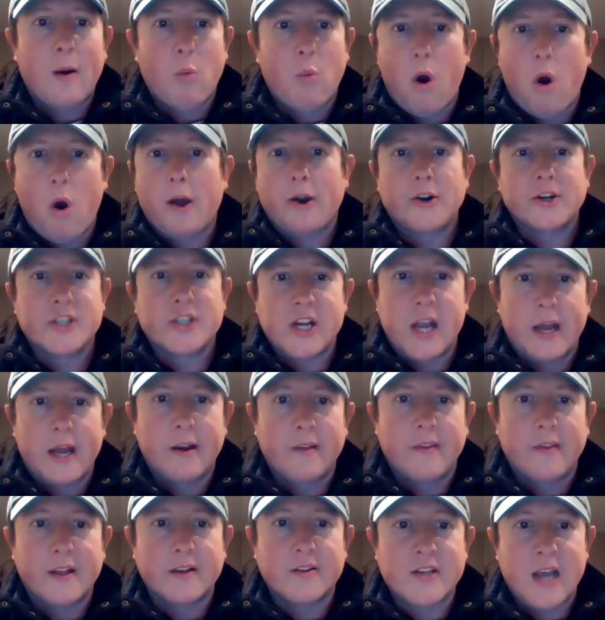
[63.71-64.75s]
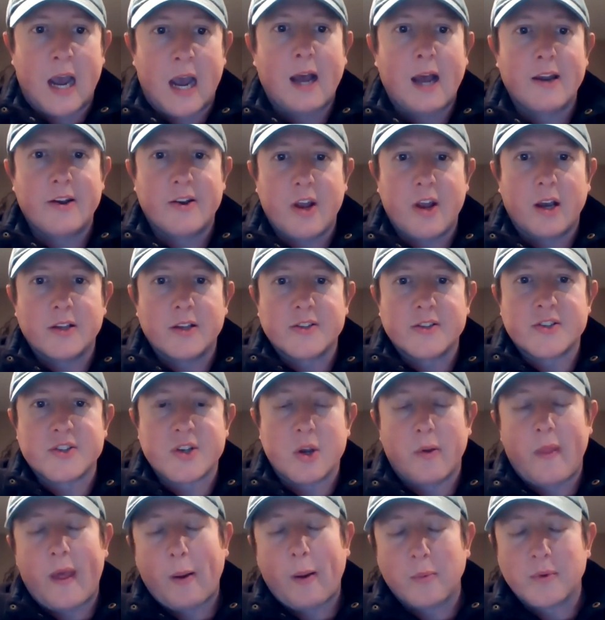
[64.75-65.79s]
of that watershed that
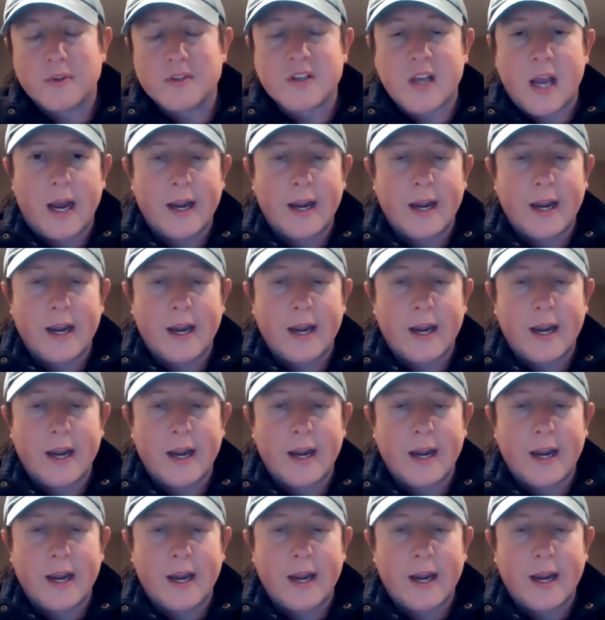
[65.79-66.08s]
Todd does.